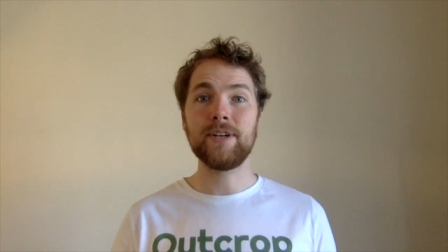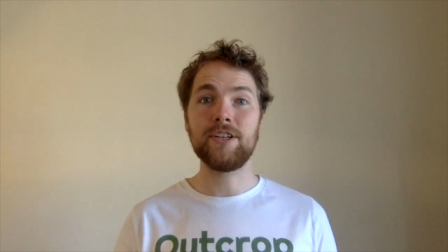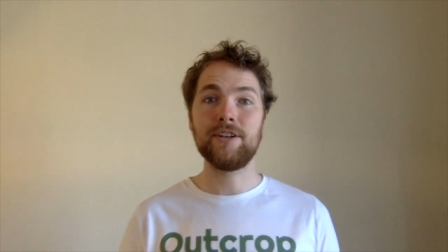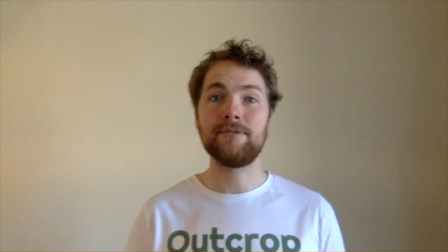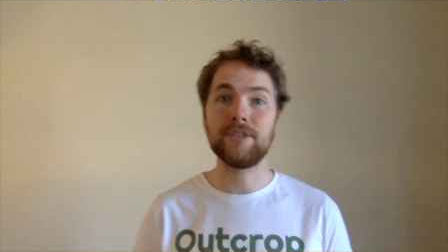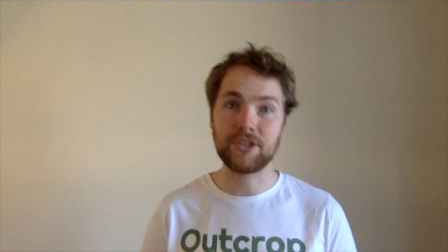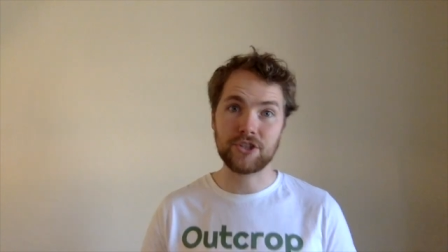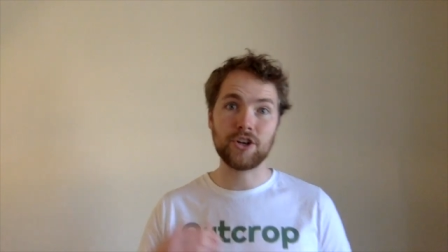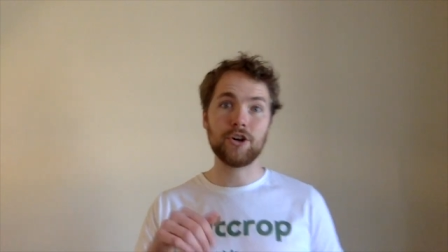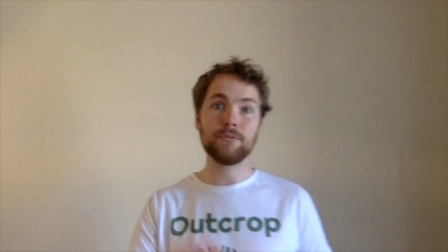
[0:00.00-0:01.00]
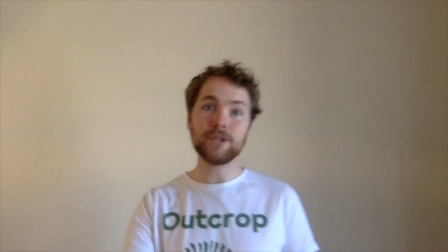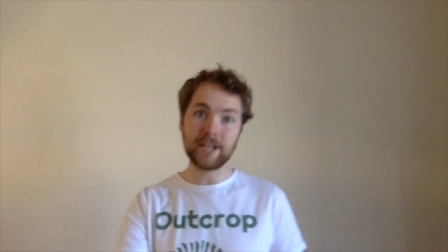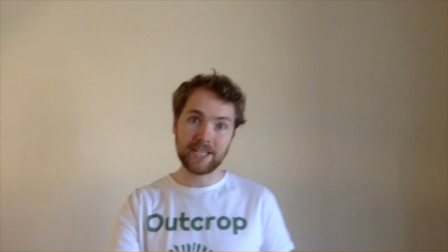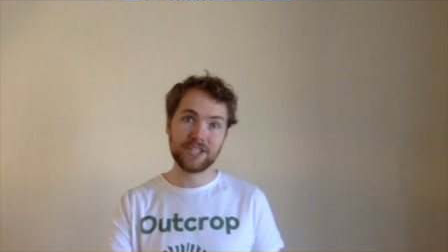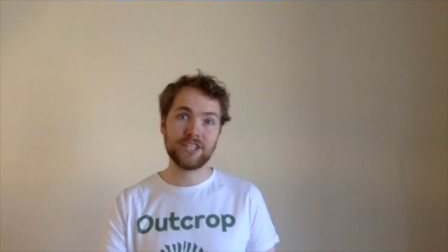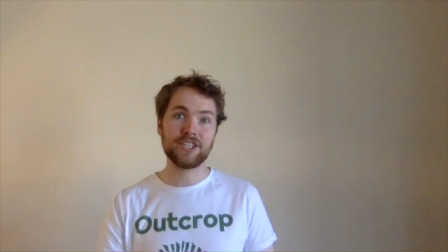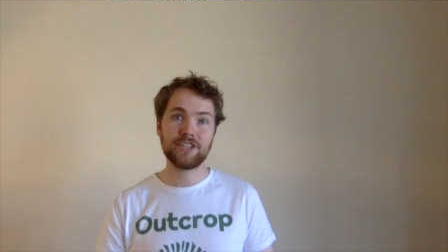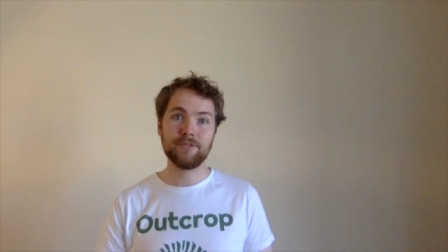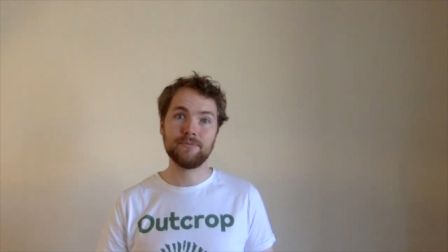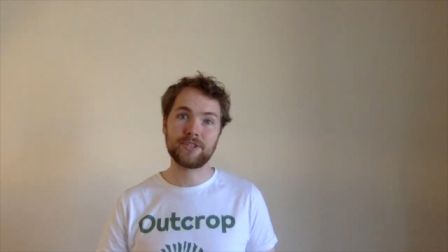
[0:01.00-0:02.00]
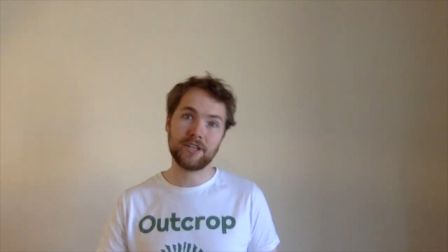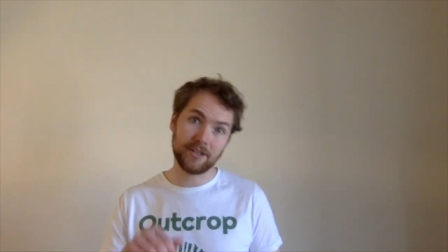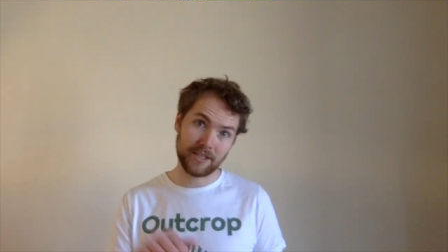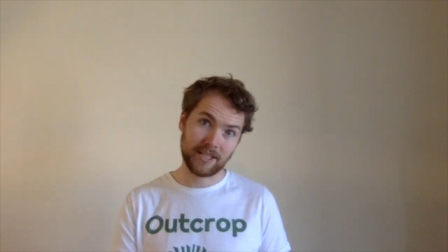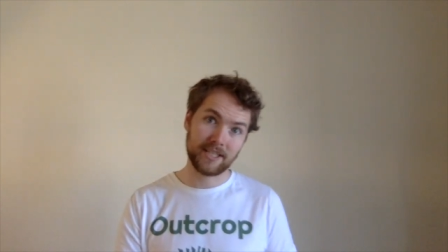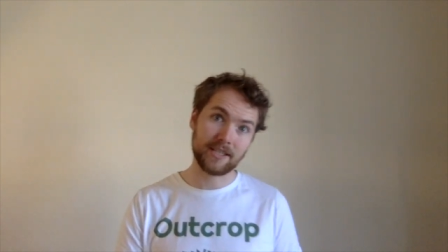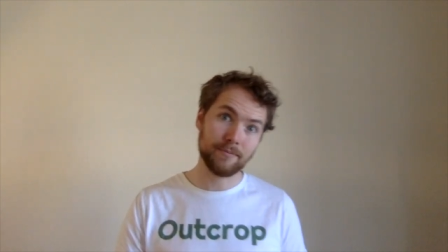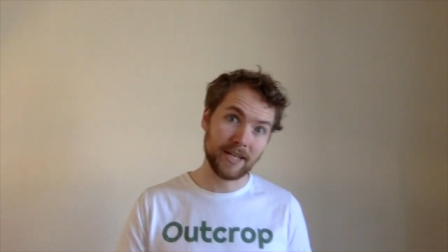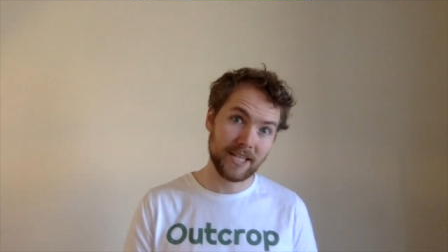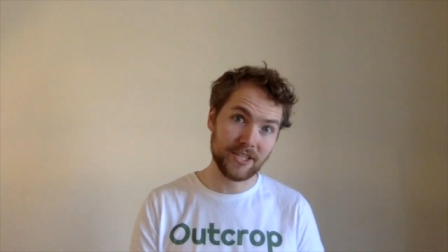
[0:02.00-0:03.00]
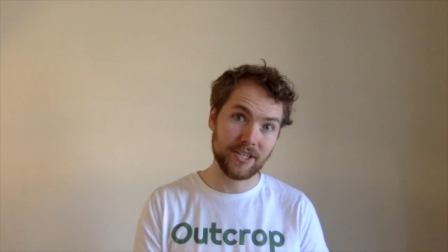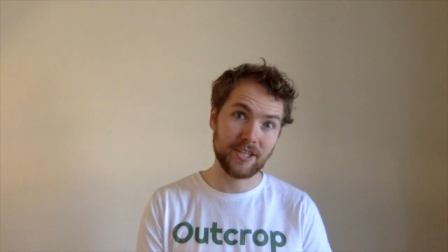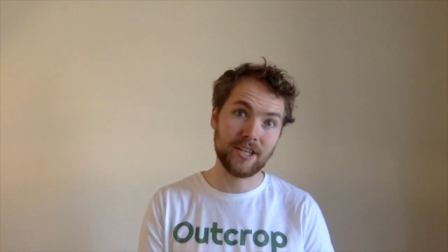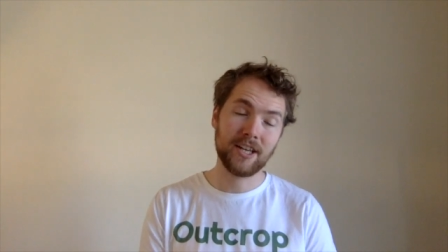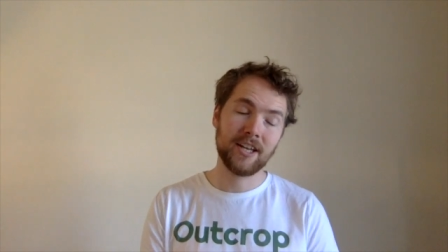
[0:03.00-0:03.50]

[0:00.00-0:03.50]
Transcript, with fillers: and you have these turbidite systems cutting into the basin.